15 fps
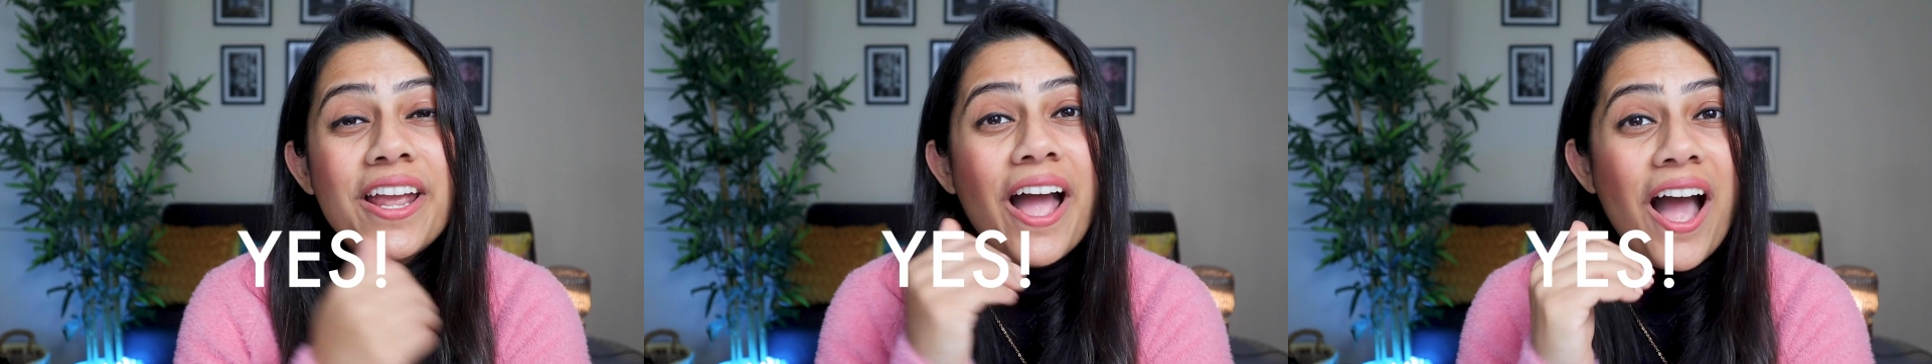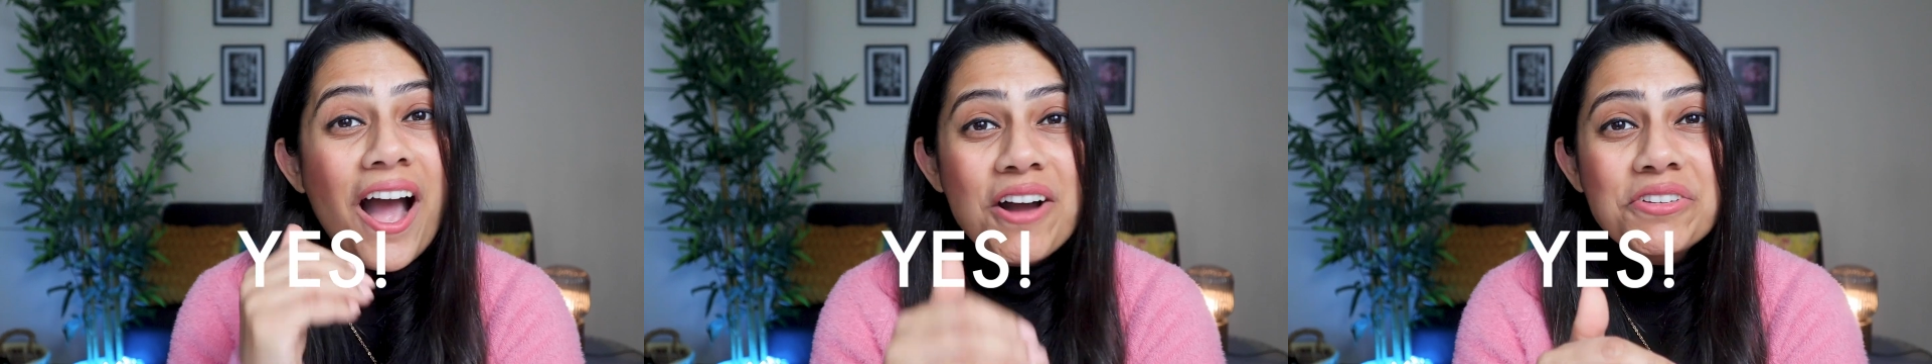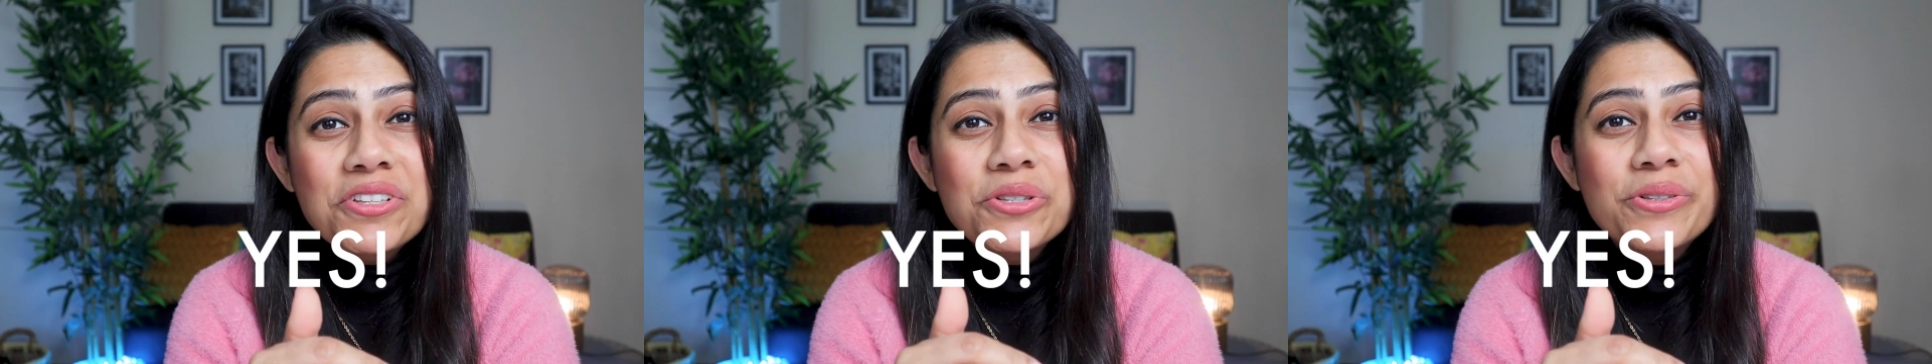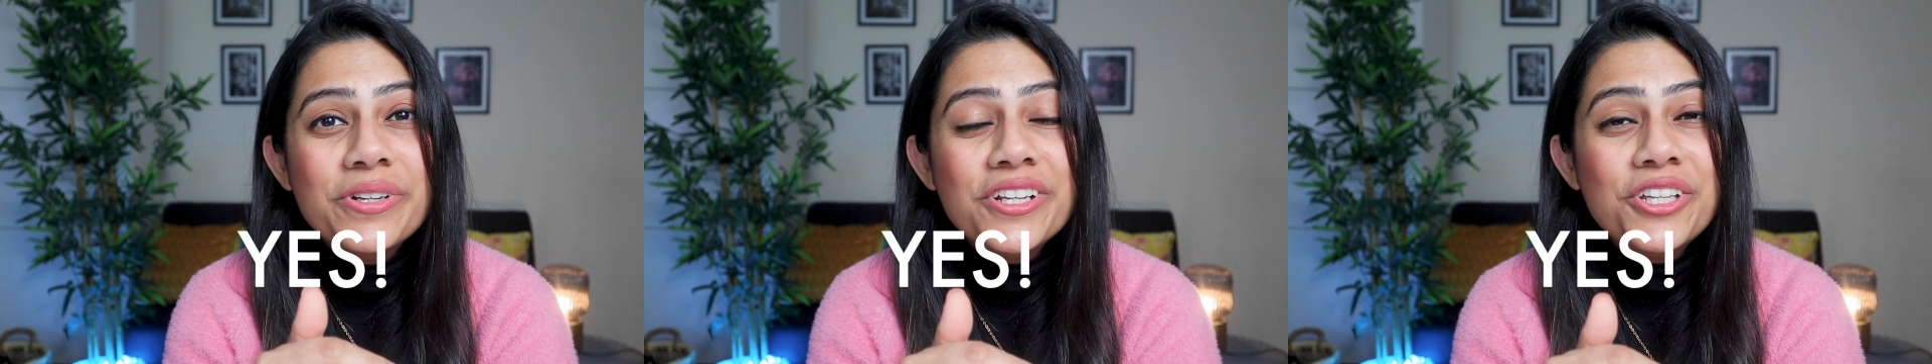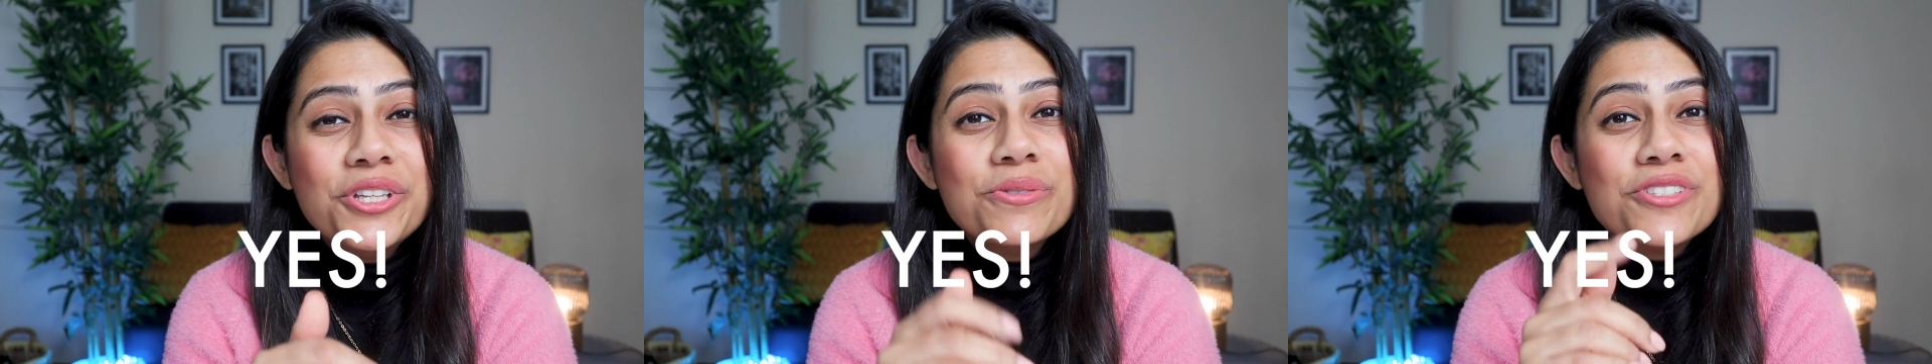how you
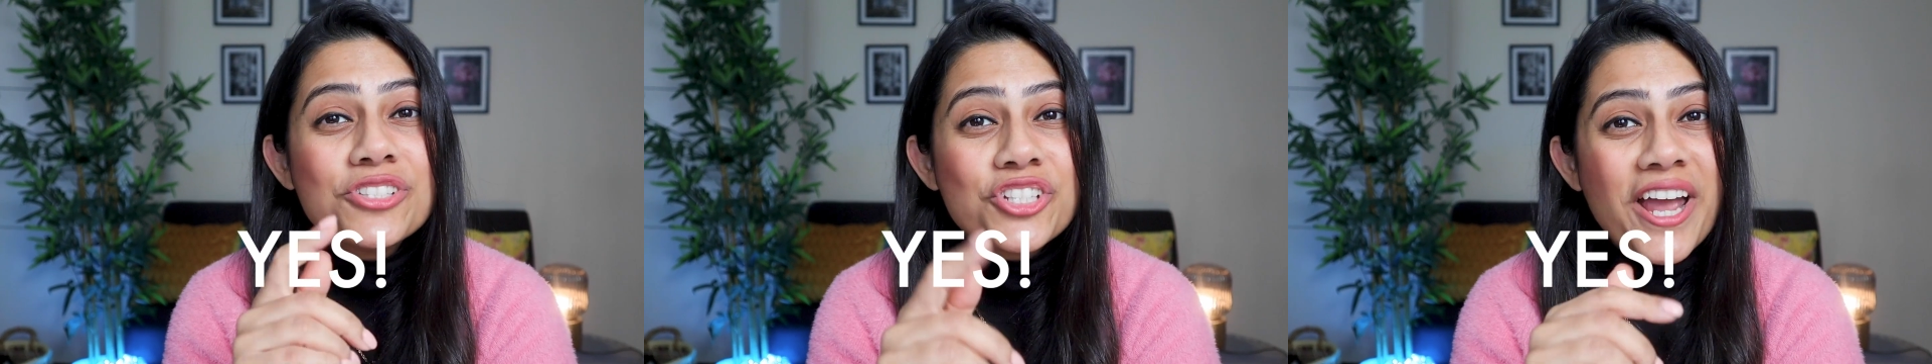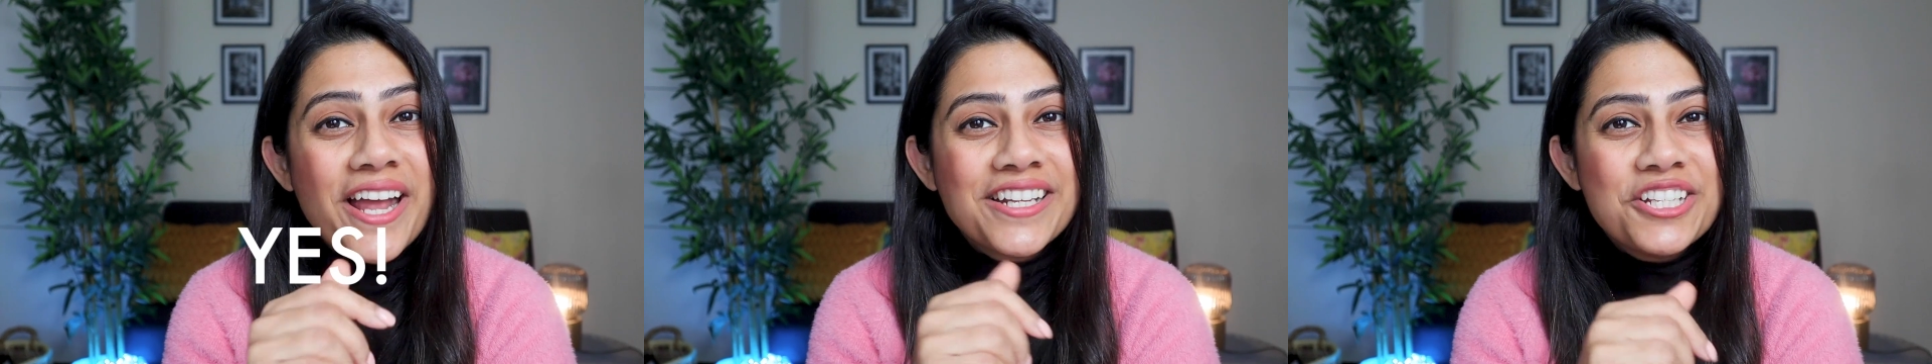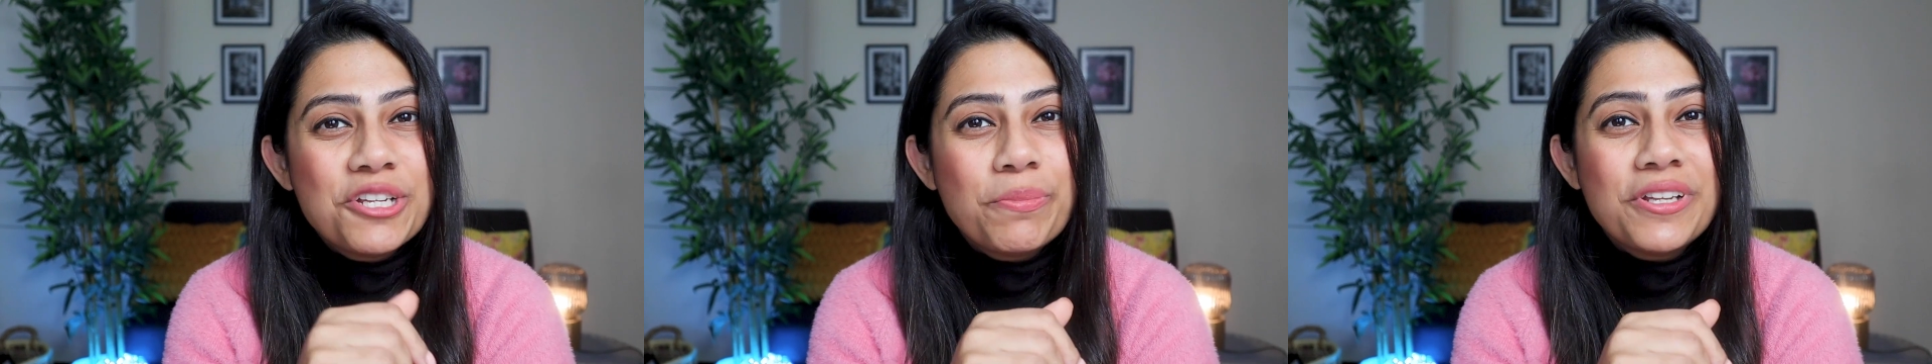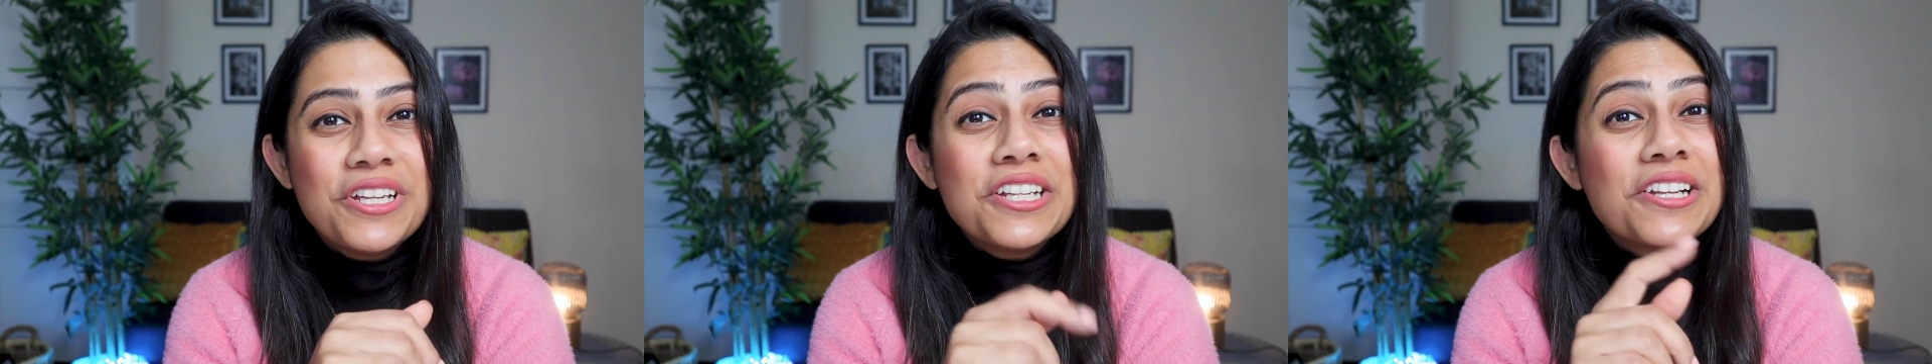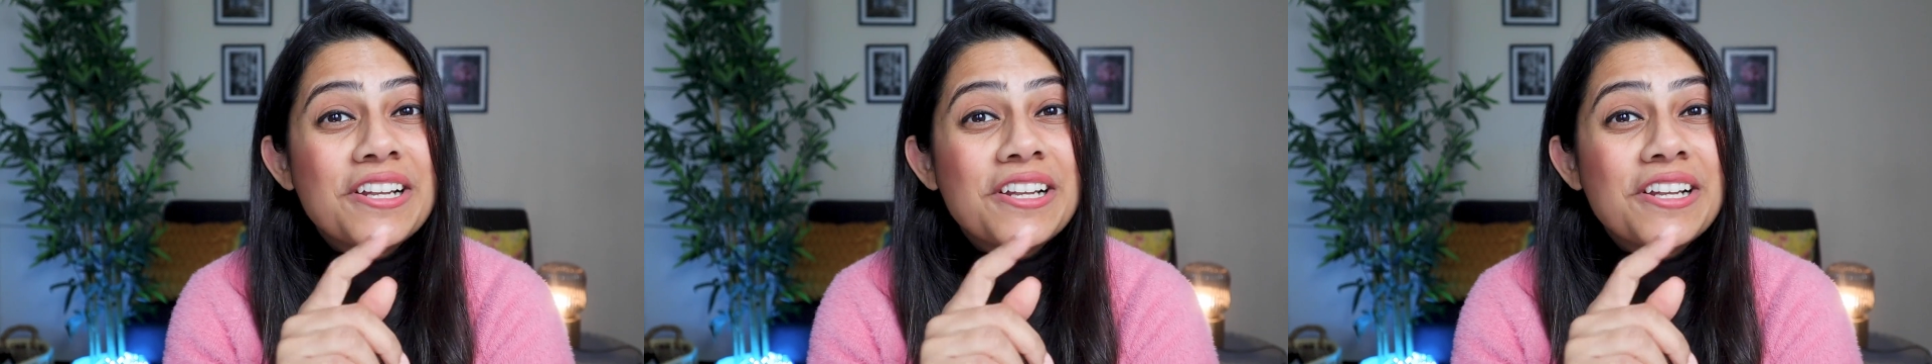can use ChatGPT